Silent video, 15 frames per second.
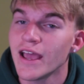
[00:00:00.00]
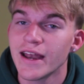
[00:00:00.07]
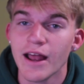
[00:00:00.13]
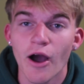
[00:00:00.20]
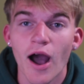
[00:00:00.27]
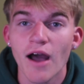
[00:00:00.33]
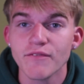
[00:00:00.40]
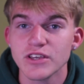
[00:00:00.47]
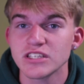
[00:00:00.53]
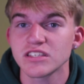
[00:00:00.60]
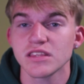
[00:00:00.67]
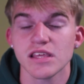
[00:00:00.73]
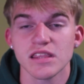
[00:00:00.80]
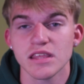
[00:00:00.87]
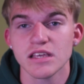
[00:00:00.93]
Now
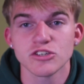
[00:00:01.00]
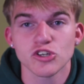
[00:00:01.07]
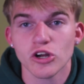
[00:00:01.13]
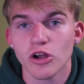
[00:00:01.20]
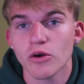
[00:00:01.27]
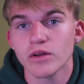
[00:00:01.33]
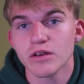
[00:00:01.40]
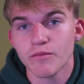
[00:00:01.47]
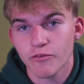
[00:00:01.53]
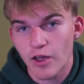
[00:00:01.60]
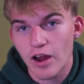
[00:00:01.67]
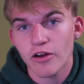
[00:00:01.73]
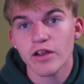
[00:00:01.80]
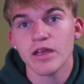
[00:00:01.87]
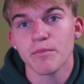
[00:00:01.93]
obviously these are going to
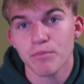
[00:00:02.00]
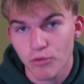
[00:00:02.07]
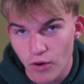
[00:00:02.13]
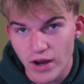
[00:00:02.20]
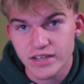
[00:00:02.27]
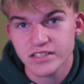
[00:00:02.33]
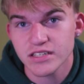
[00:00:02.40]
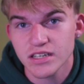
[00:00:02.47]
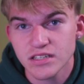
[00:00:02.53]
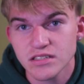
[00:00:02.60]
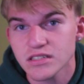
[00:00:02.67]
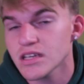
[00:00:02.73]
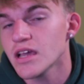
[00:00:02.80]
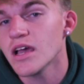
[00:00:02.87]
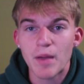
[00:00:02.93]
vary in
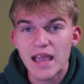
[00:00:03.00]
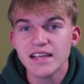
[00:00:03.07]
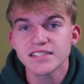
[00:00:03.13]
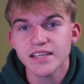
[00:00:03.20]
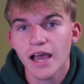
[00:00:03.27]
prices. Base